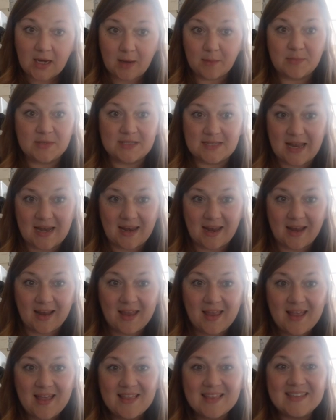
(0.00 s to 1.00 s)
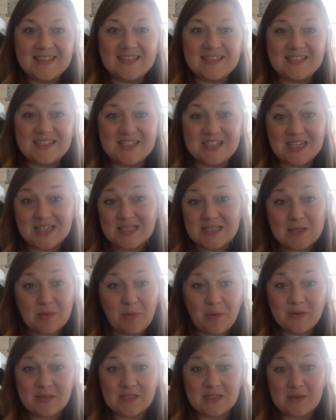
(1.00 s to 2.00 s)
and upsetting. This is just
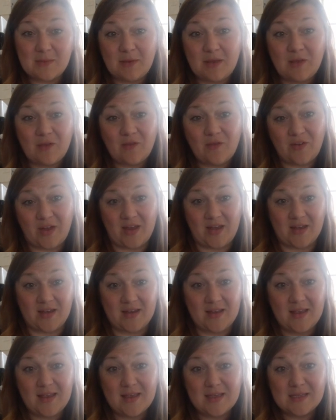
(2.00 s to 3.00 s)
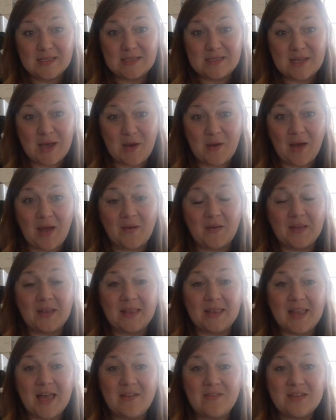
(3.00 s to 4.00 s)
supposed to be fun. So I would
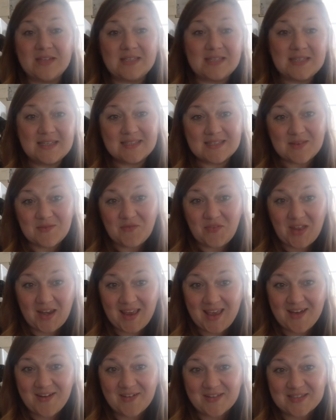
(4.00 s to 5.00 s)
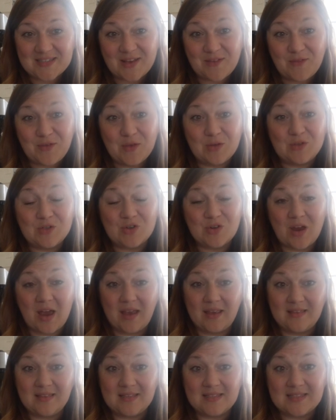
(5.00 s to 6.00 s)
love to see some videos of you
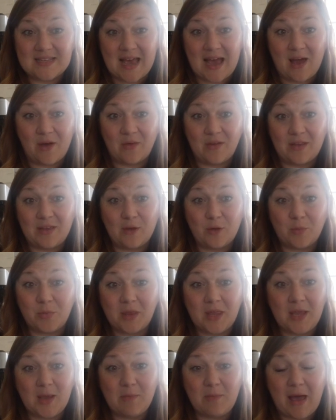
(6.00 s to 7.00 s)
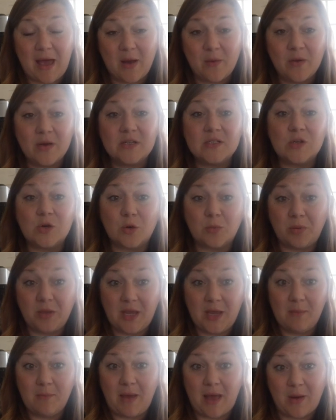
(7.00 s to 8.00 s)
trying this out, either playing backwards or
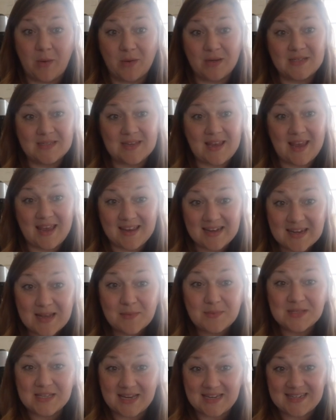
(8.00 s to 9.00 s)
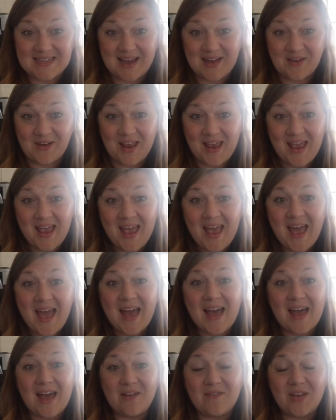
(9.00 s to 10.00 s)
playing backwards and upside down.
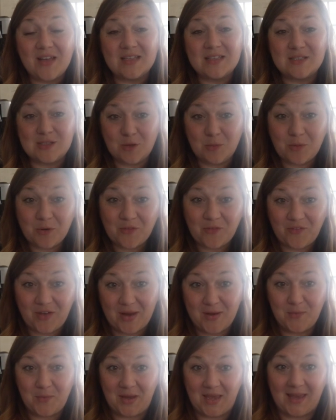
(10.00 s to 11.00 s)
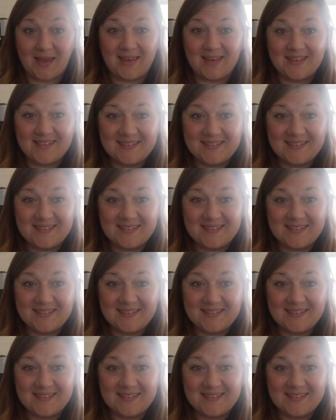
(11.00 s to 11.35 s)
Have a super fun week.